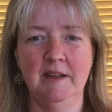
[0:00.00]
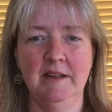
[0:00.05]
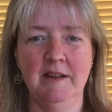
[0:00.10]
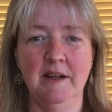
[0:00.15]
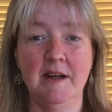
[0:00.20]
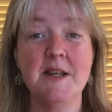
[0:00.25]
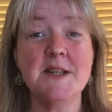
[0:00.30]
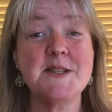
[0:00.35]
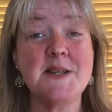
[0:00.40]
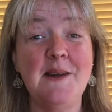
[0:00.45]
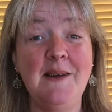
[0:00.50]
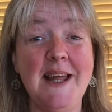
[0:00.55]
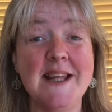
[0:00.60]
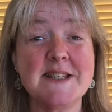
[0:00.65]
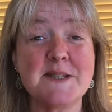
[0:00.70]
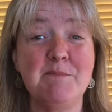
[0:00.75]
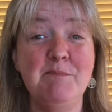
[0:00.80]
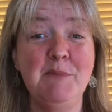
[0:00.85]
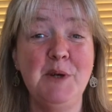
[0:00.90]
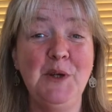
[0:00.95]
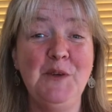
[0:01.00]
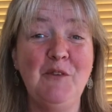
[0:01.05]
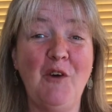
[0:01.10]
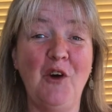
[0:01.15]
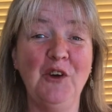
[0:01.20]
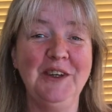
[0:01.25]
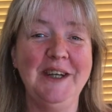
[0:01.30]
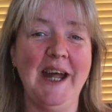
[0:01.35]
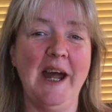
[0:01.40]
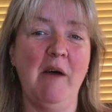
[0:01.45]
So let's move
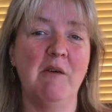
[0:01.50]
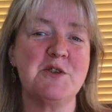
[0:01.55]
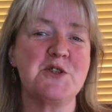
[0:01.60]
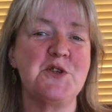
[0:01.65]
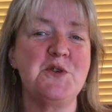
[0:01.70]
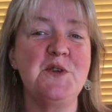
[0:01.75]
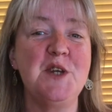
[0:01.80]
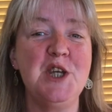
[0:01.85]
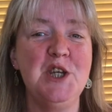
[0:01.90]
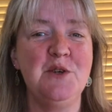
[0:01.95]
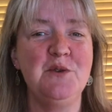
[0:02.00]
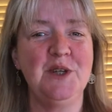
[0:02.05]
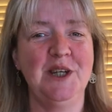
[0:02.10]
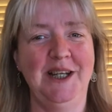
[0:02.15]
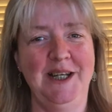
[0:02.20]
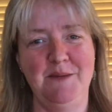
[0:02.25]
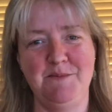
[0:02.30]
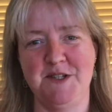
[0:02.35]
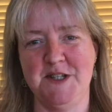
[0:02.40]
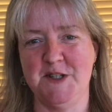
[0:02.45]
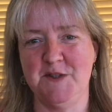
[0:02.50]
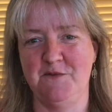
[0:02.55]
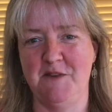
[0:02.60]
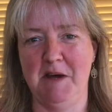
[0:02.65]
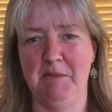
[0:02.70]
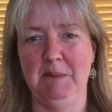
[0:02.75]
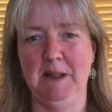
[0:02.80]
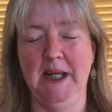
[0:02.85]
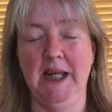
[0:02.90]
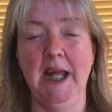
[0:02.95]
on now to the eucalyptus
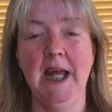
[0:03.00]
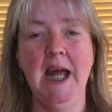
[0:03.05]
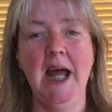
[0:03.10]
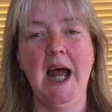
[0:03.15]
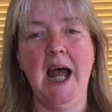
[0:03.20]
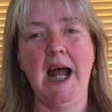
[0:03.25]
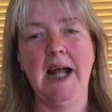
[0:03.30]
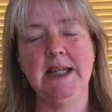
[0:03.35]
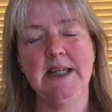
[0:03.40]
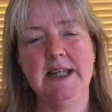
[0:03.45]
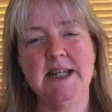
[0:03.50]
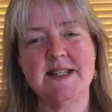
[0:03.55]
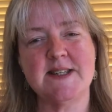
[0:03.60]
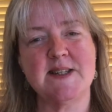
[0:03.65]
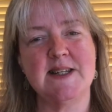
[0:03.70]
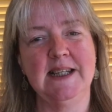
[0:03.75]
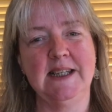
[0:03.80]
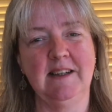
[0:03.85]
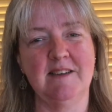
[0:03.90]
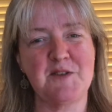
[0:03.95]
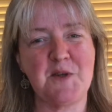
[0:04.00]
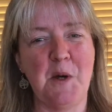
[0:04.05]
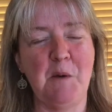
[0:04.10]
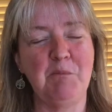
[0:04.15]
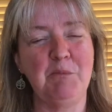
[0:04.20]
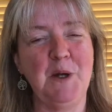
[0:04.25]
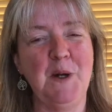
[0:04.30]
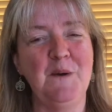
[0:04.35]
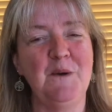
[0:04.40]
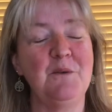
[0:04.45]
family and this little top
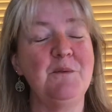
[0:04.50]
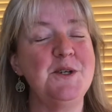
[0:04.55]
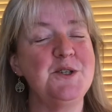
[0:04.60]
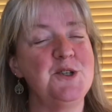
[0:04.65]
note, which is